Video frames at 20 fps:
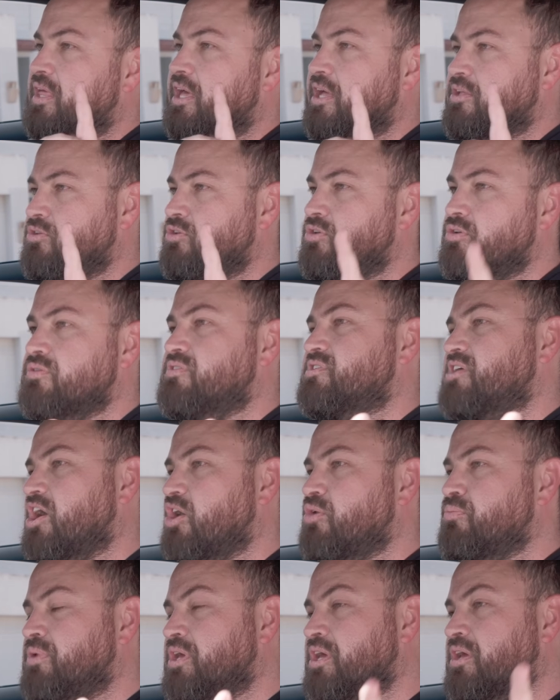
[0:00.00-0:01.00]
And you
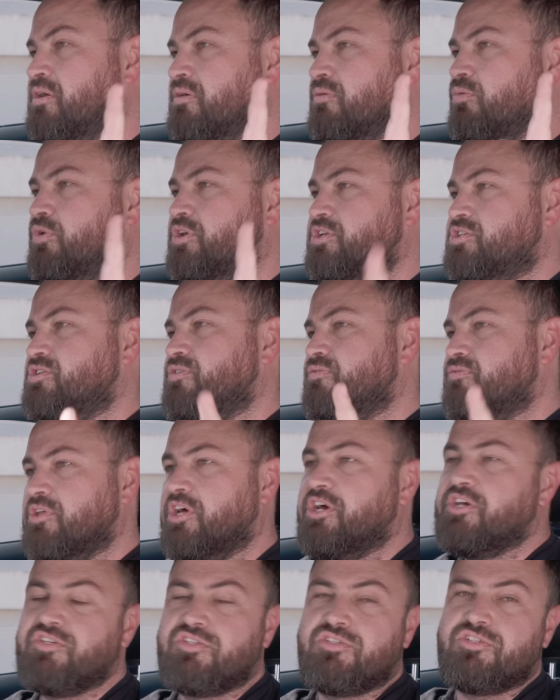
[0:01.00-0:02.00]
tell me which of
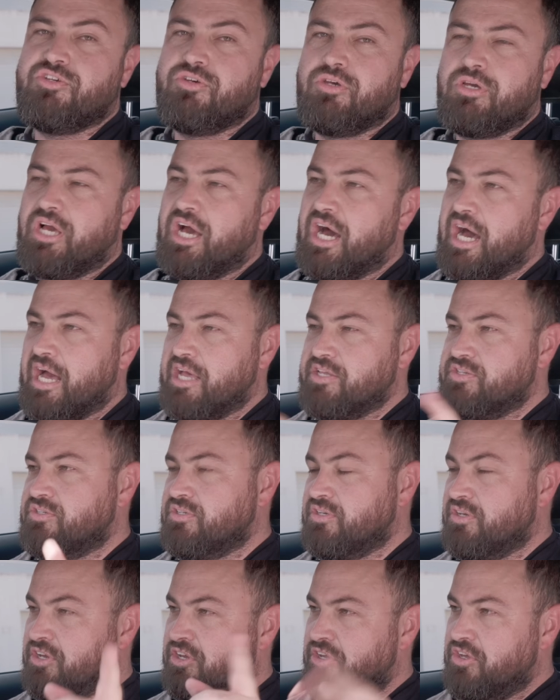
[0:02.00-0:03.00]
those 2
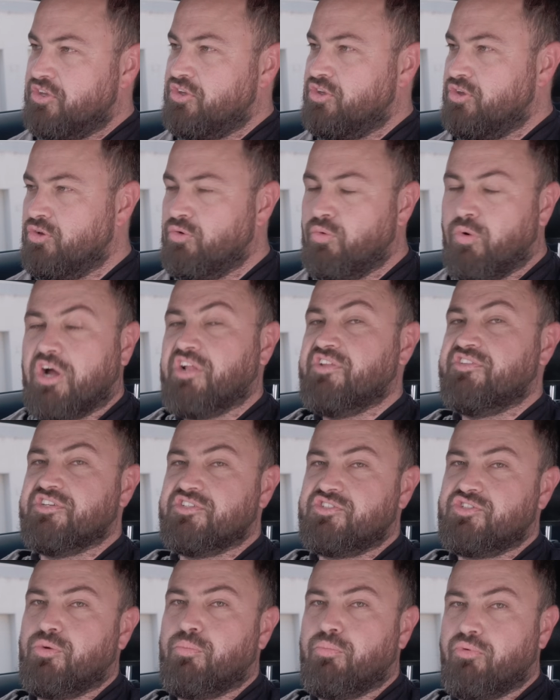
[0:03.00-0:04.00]
guys you want
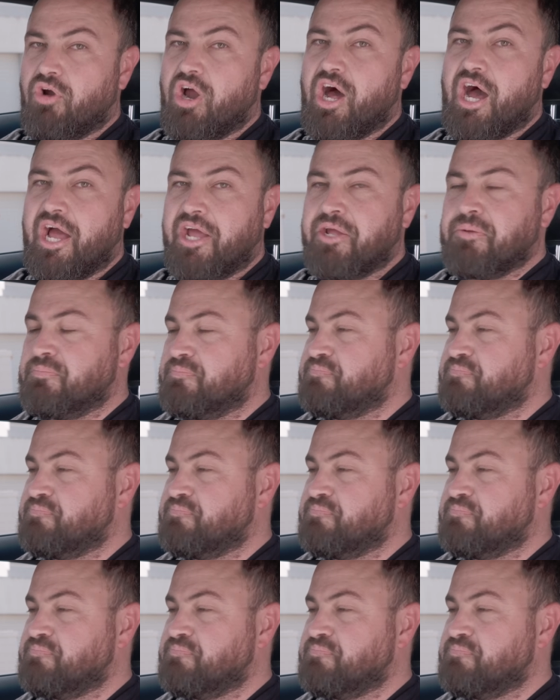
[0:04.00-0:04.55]
at your braai.